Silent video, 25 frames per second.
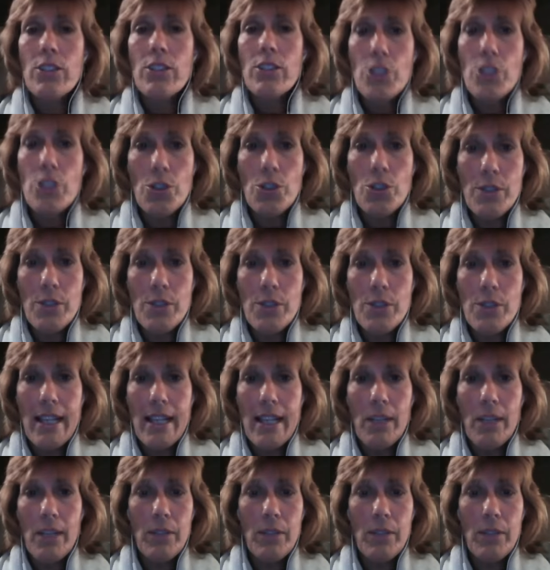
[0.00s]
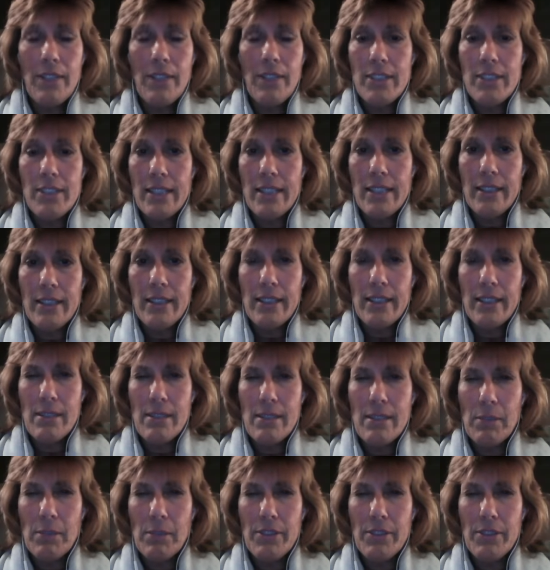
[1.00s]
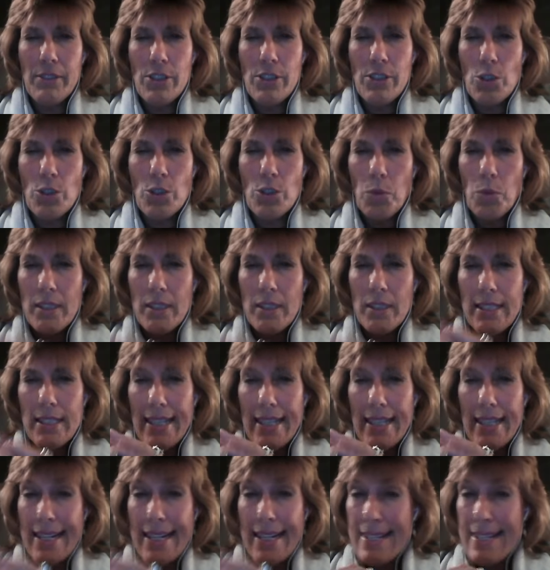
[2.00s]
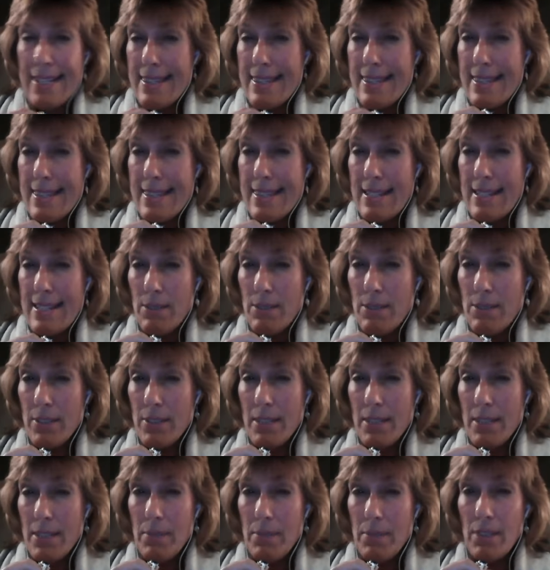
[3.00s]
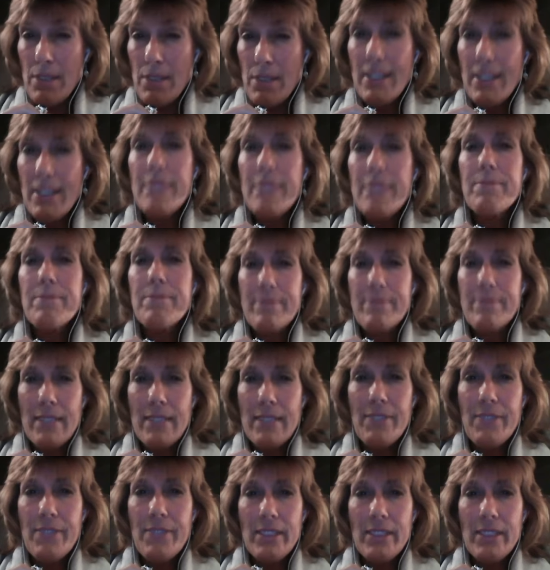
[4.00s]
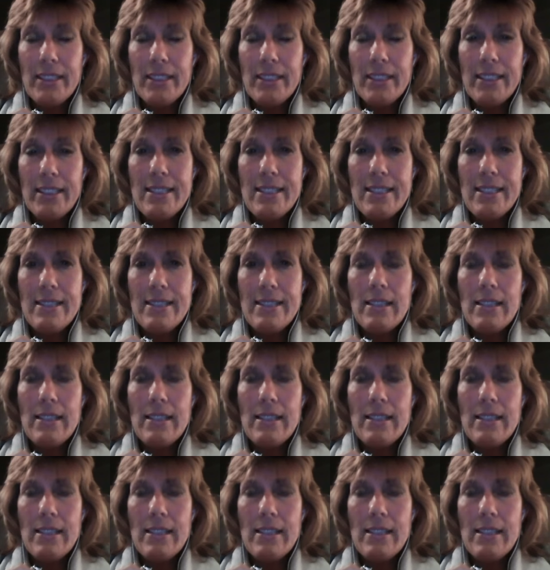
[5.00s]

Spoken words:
Tuesday, whatever date that is, I believe it's 28th. Would that be right? I feel like it is.